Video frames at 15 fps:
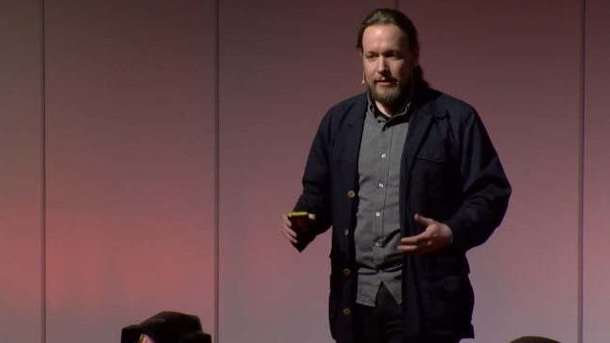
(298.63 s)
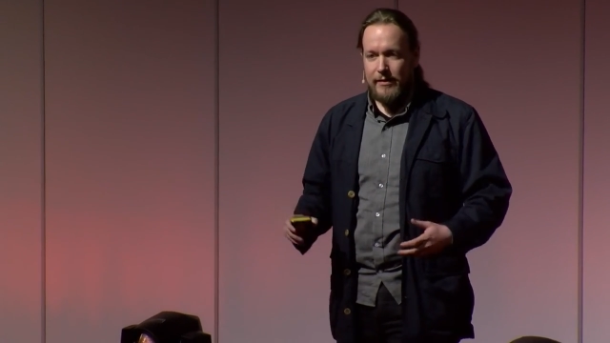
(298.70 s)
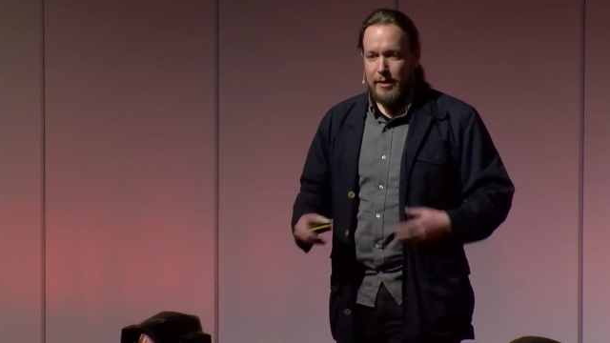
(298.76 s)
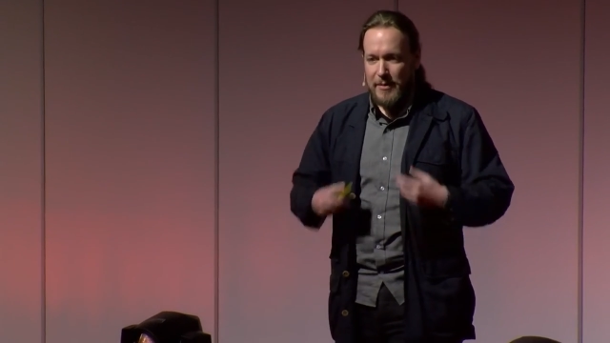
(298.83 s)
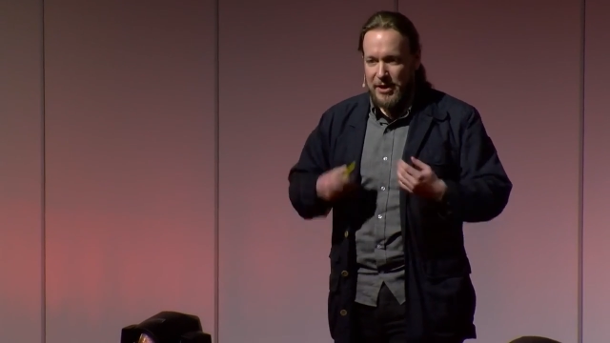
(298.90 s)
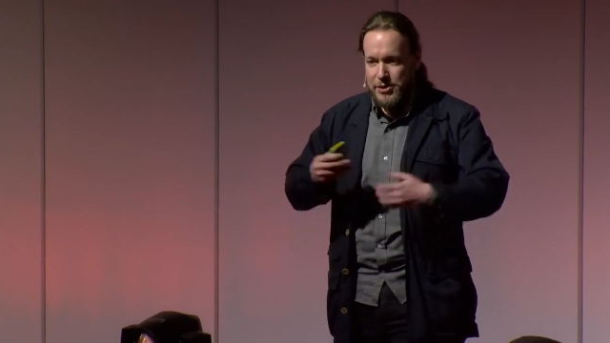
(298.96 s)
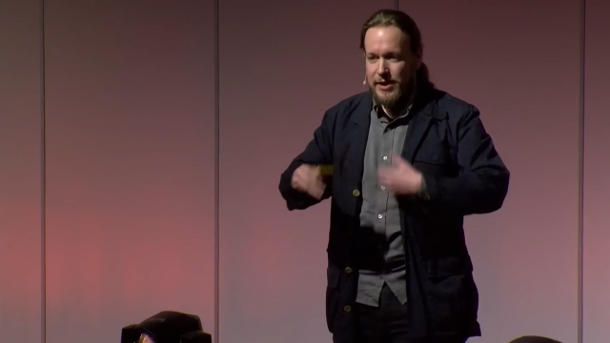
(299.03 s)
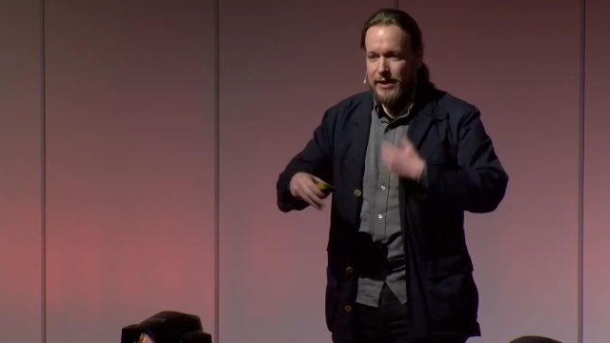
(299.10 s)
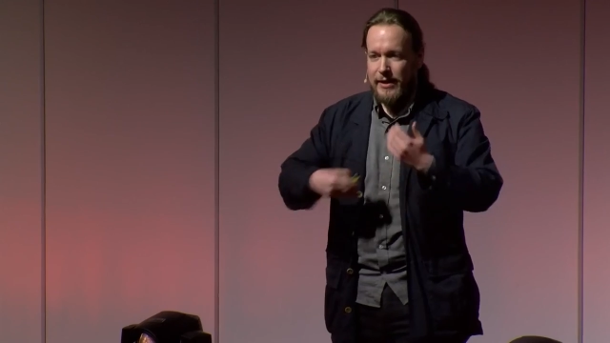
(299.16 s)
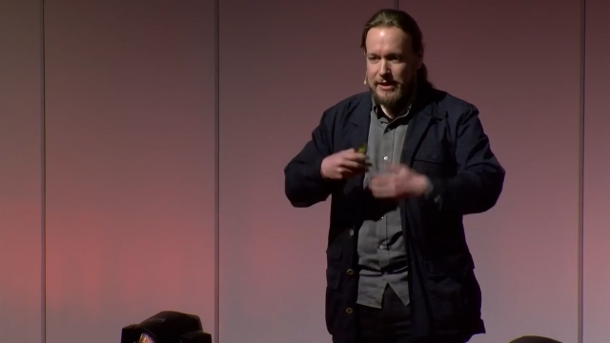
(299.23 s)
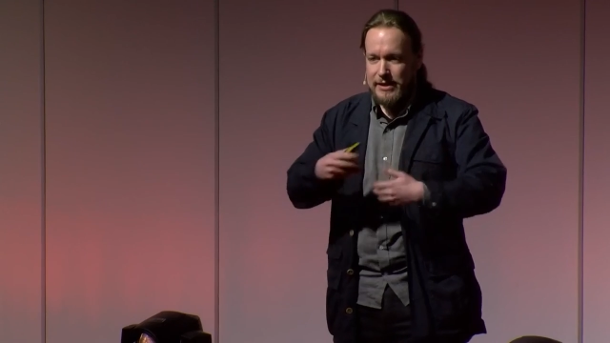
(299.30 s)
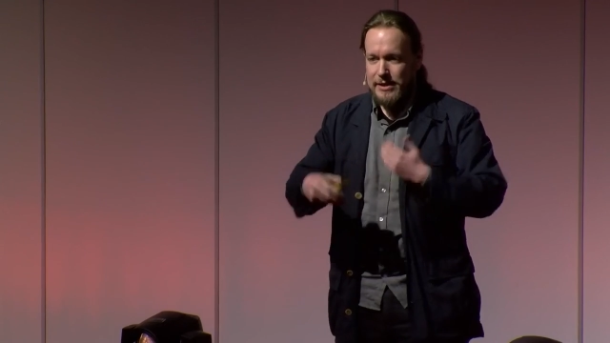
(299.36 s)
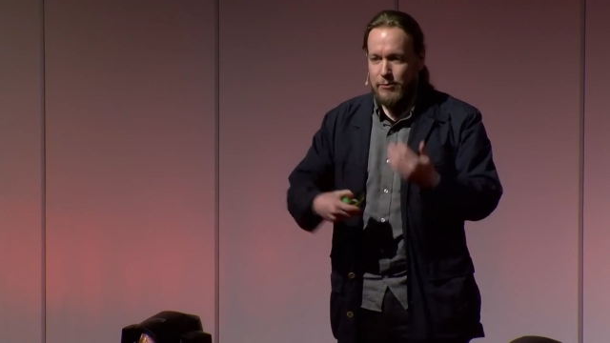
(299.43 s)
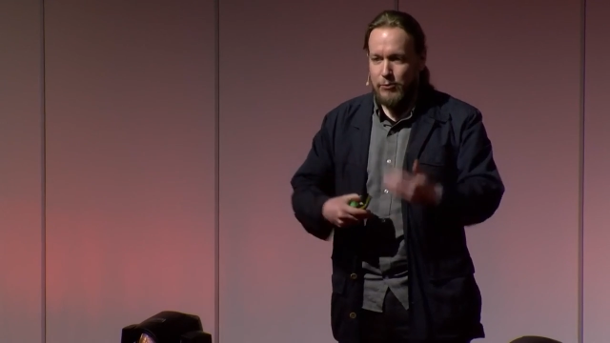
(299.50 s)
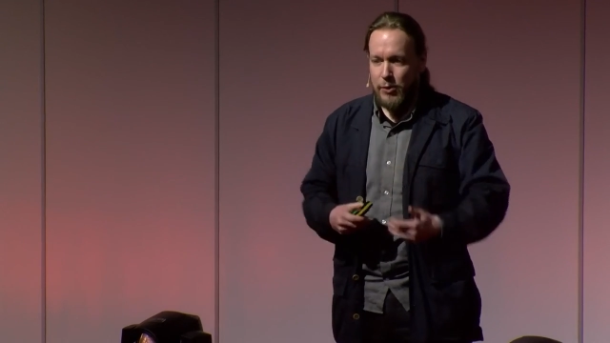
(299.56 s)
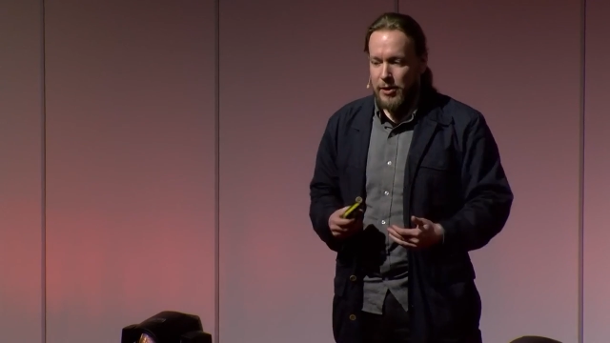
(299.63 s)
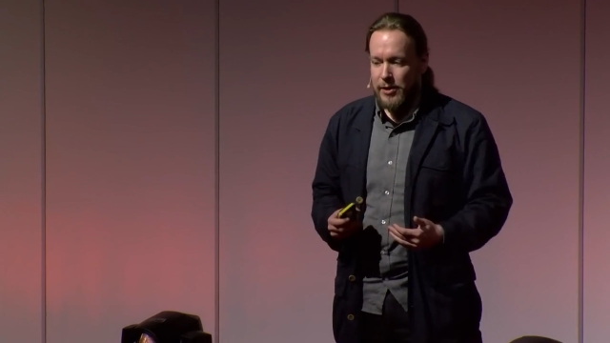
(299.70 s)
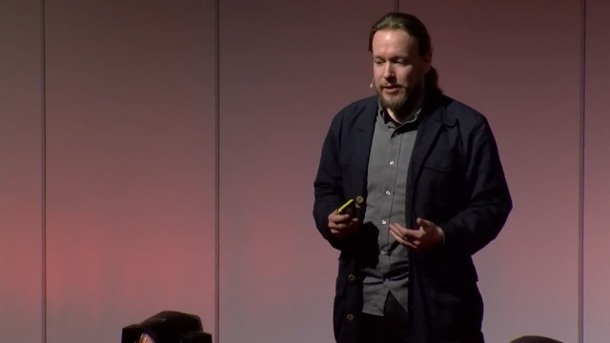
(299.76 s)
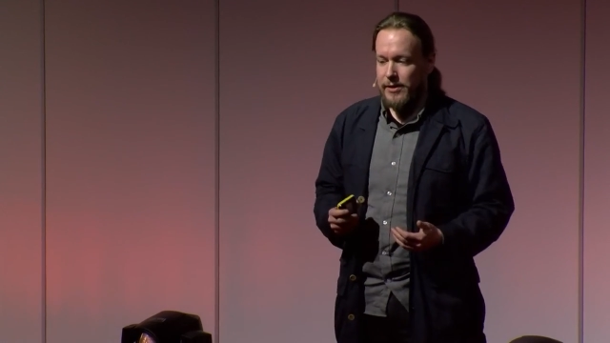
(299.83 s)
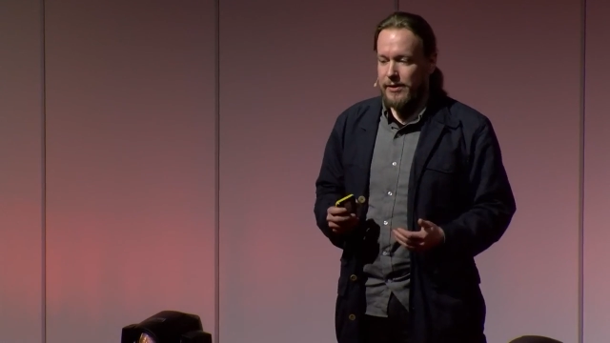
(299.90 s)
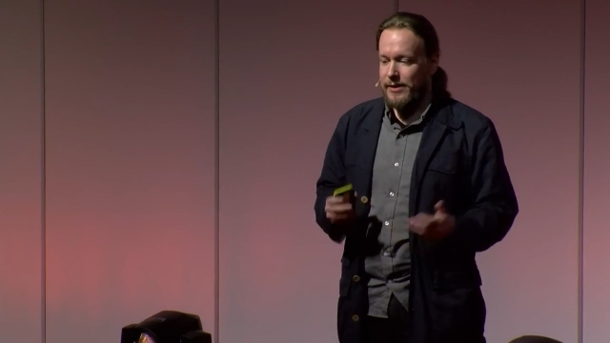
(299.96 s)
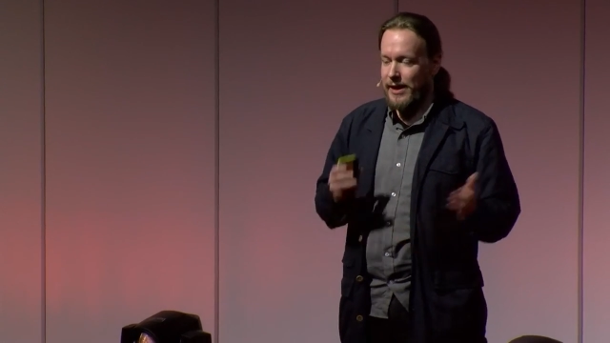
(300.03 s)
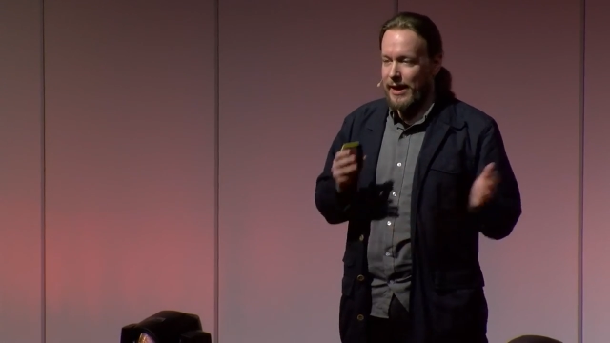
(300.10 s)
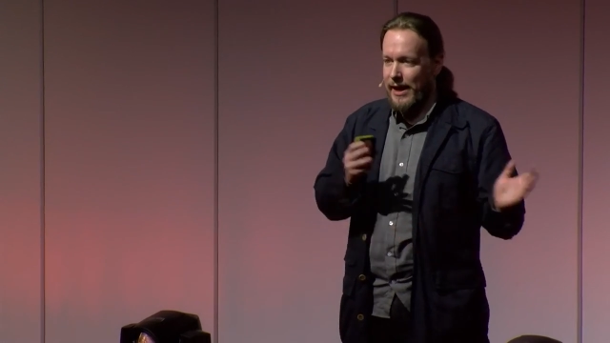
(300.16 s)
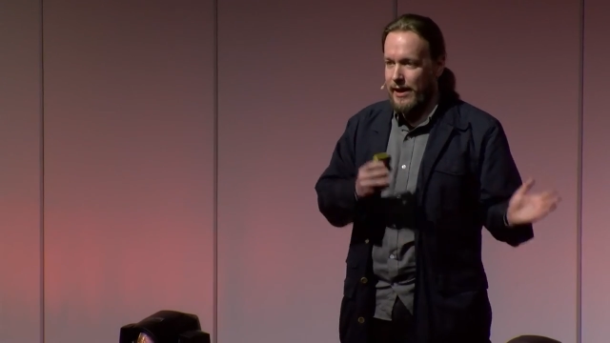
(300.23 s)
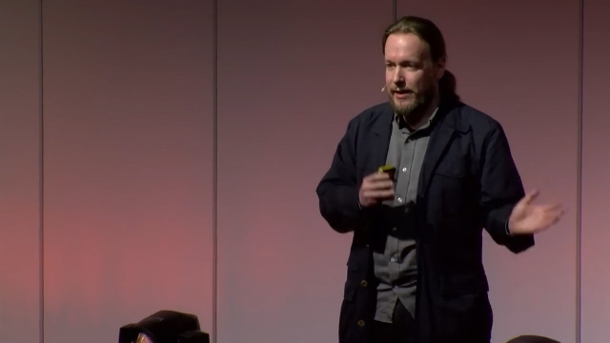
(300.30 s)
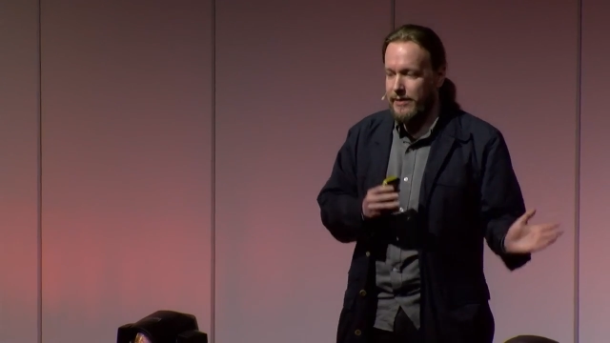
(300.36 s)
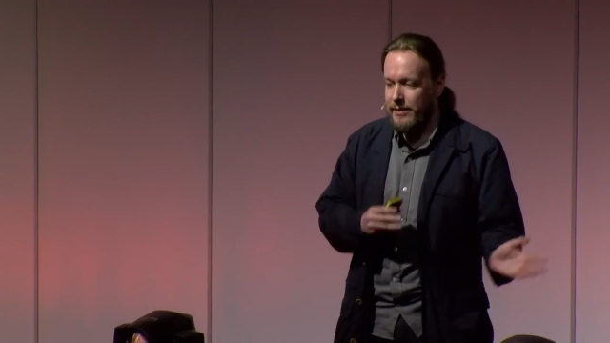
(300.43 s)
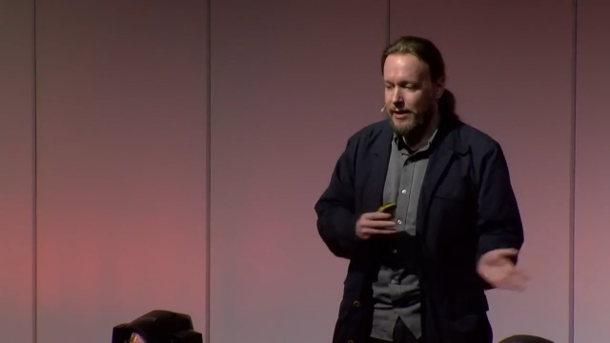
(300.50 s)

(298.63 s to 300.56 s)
the machine does some work, and